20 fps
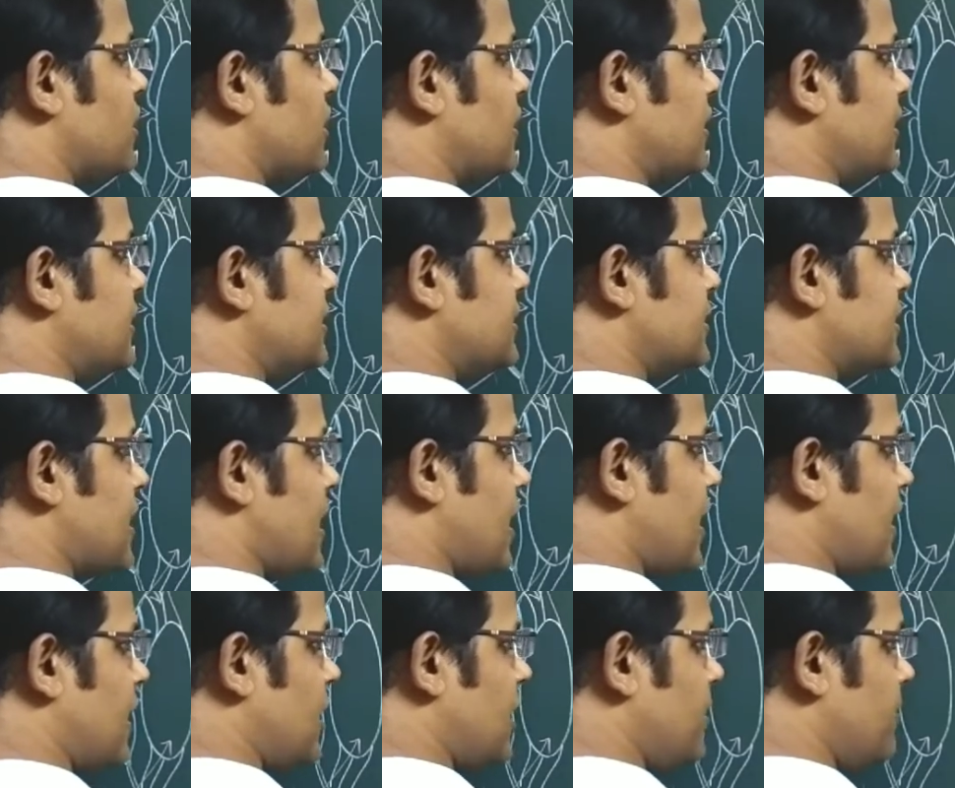the
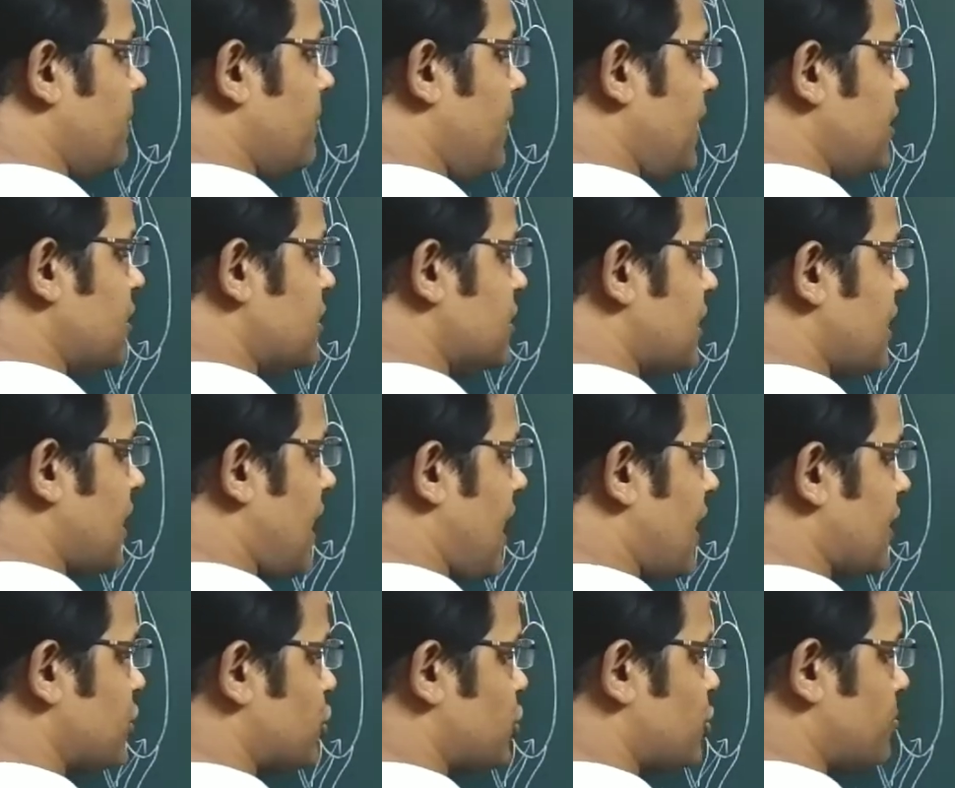entire image
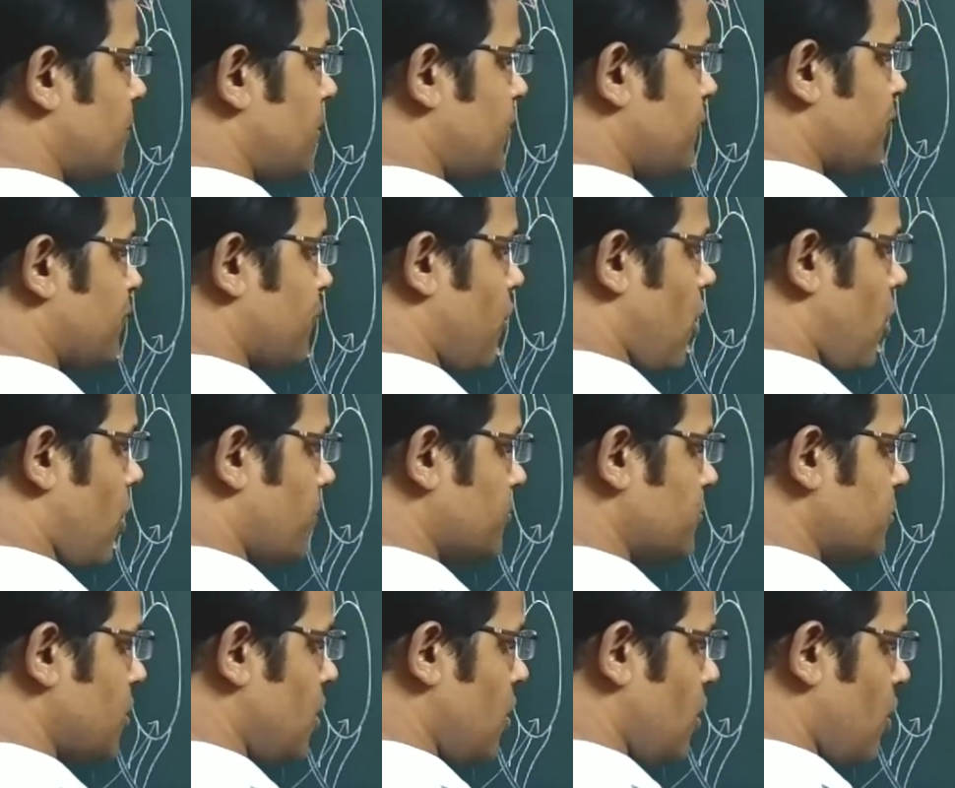has to be
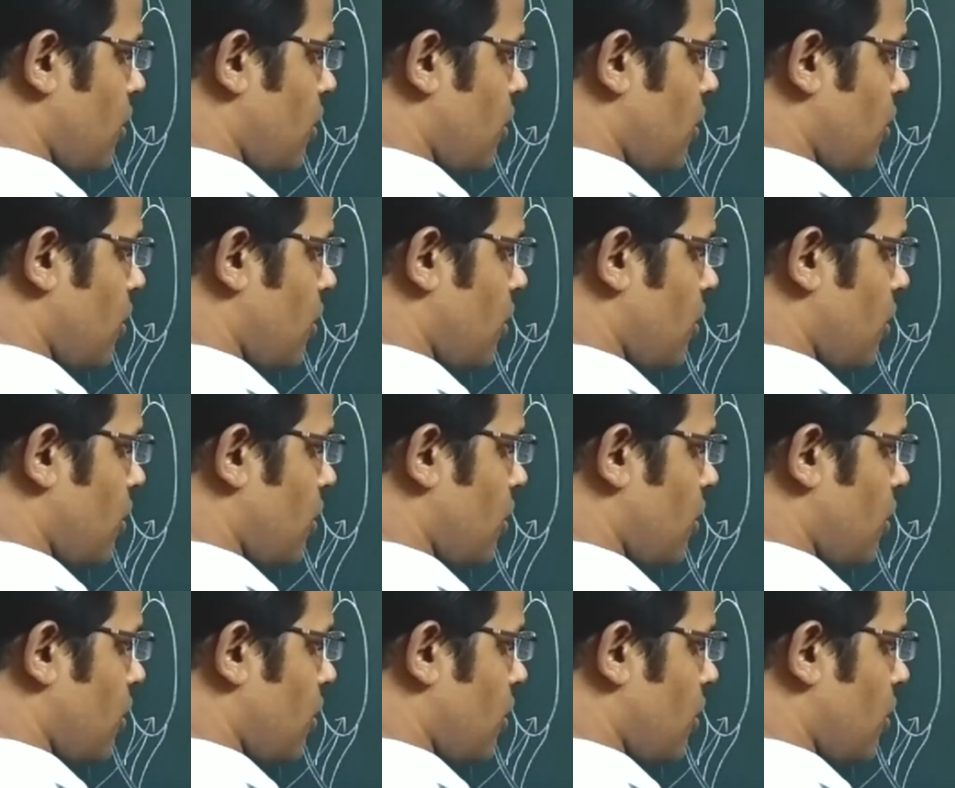formed,